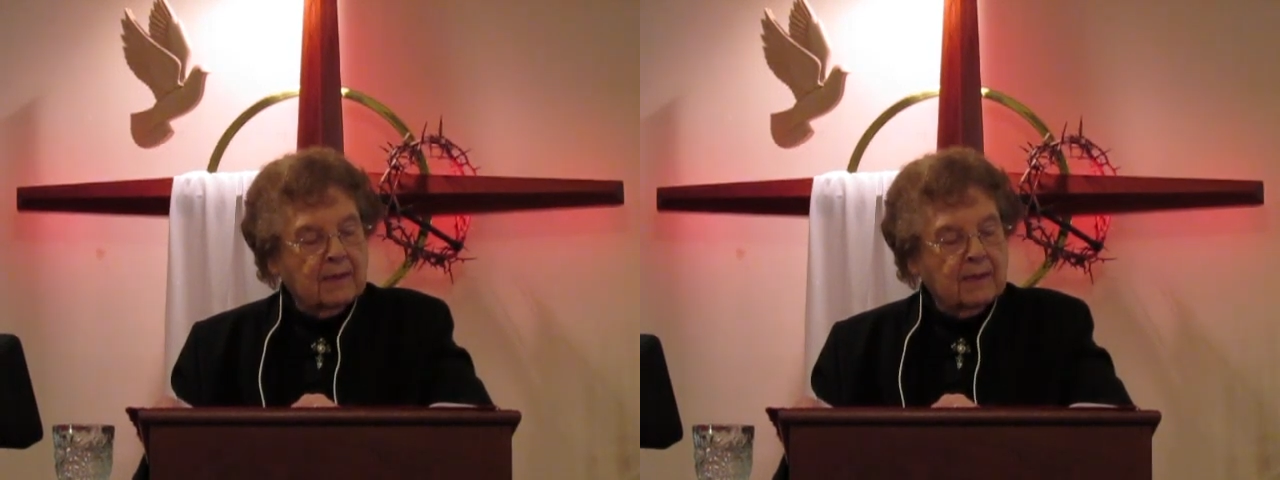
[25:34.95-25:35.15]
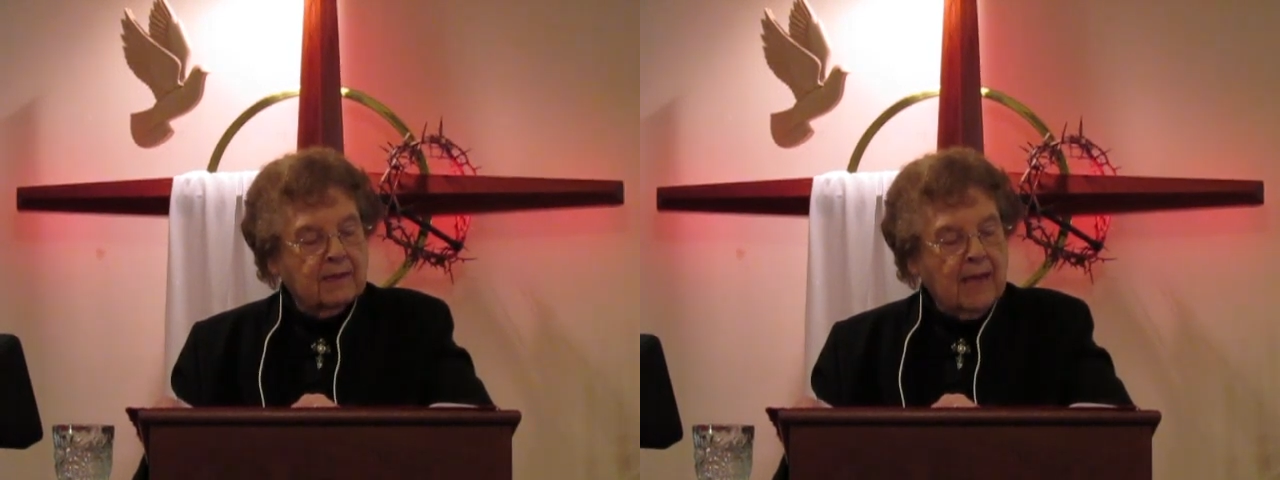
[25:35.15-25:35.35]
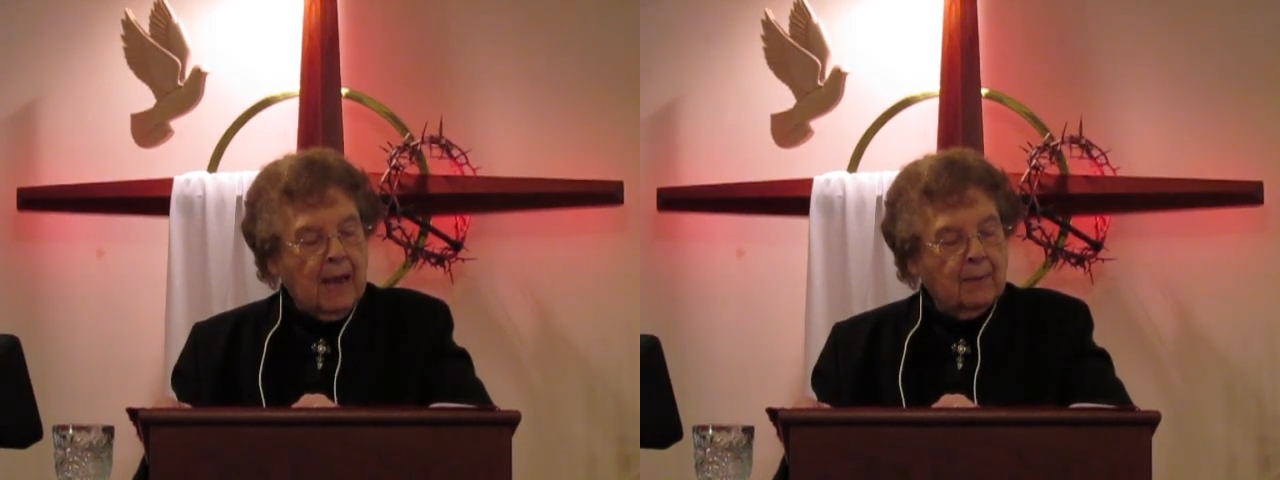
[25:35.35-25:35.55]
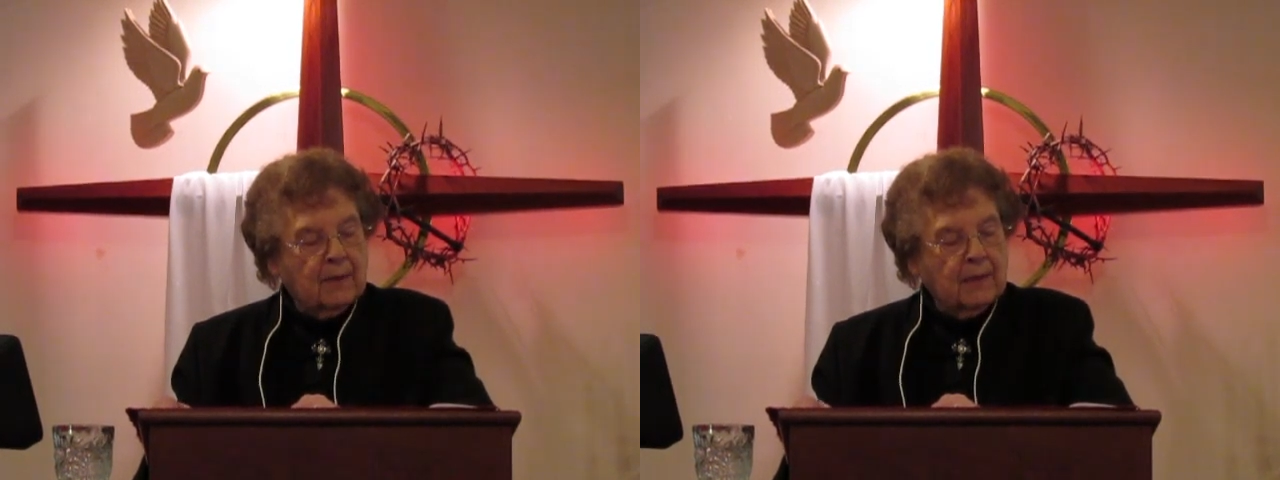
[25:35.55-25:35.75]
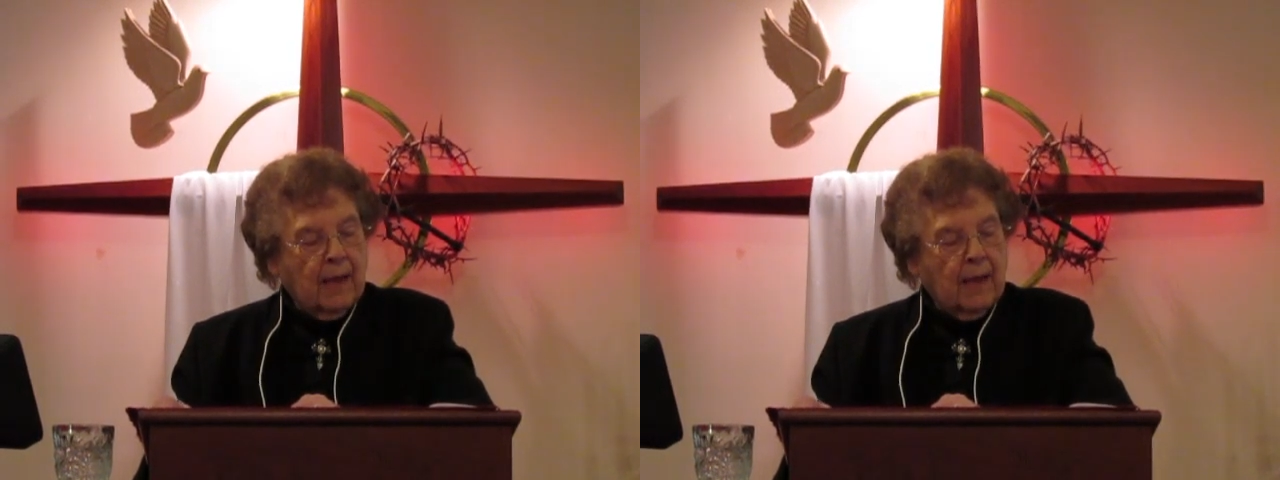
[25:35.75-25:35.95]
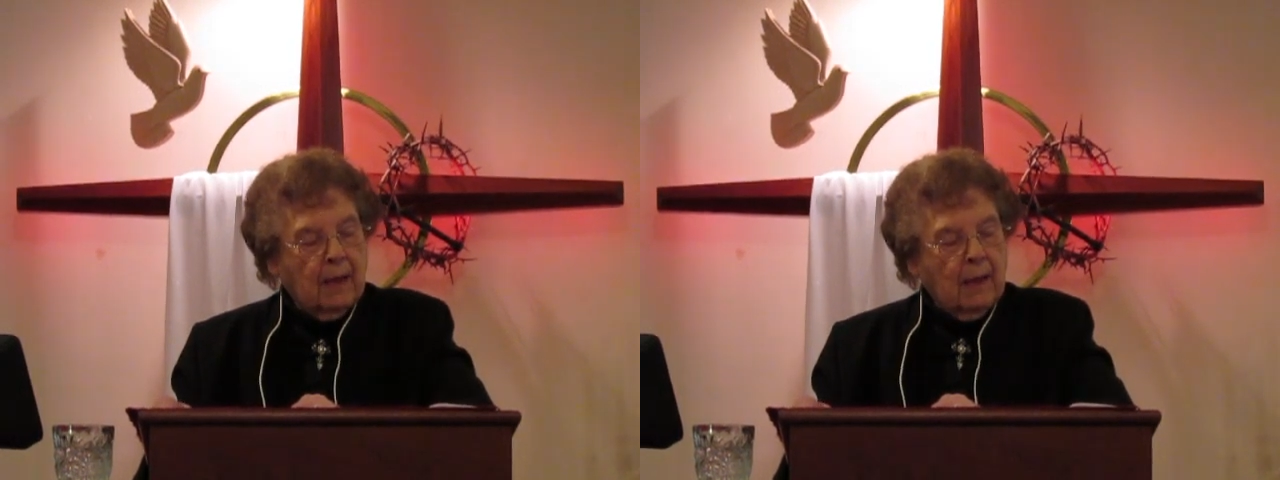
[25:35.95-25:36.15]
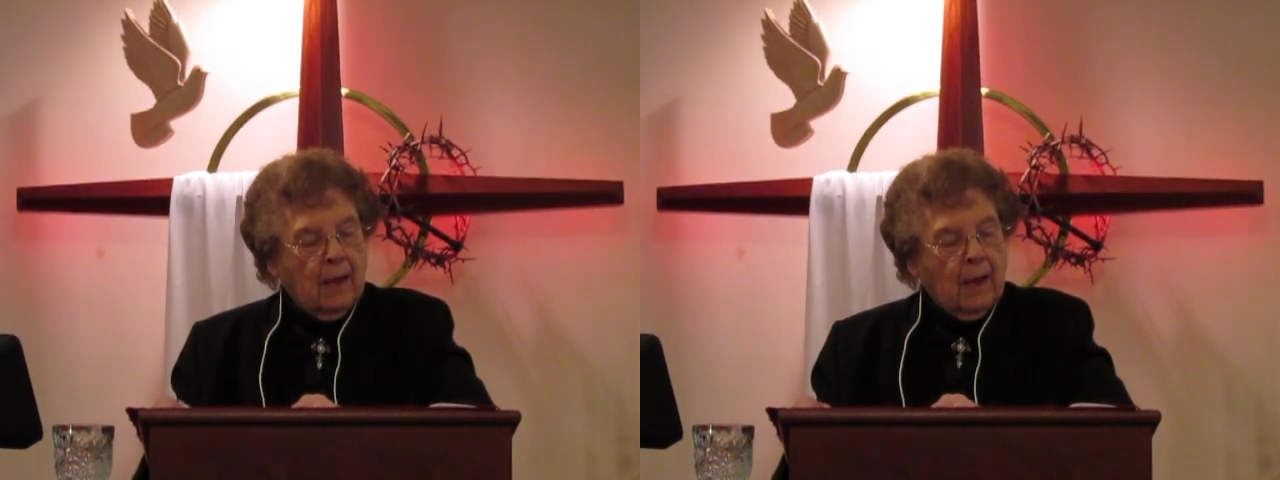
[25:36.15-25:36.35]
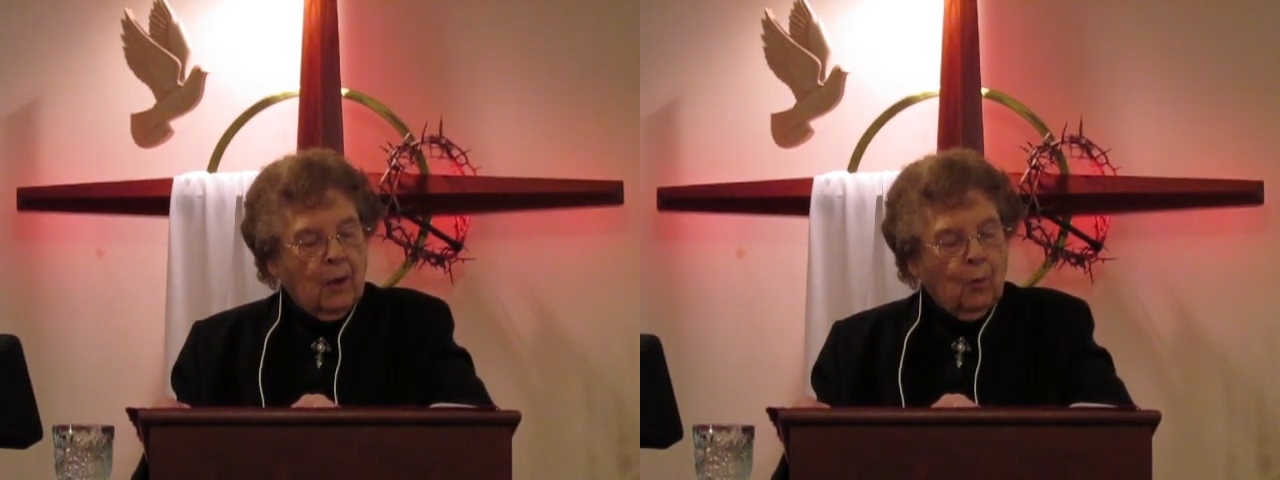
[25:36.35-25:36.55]
on the Sabbath
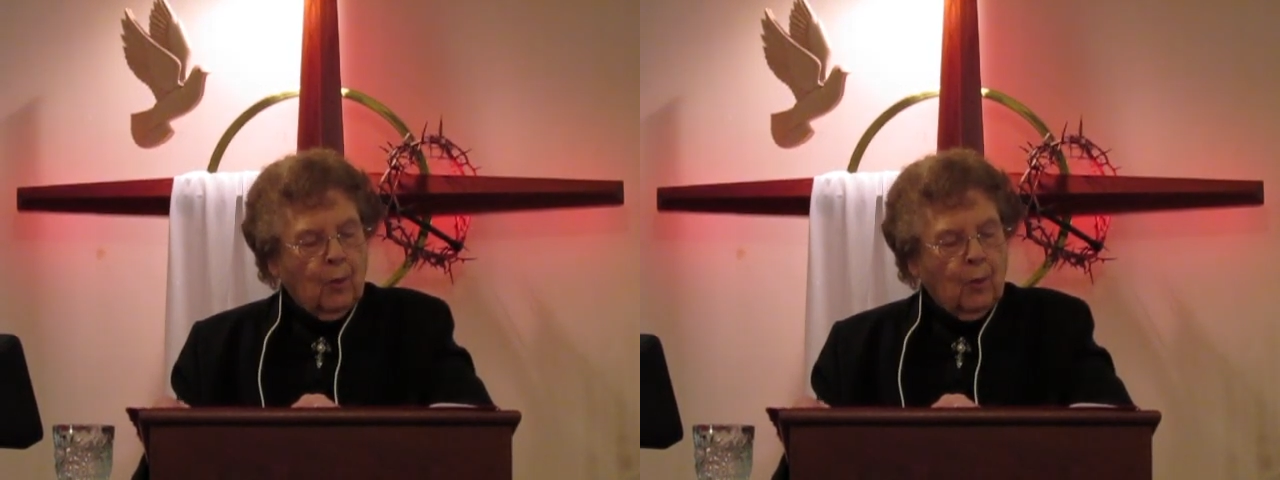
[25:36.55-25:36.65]
day,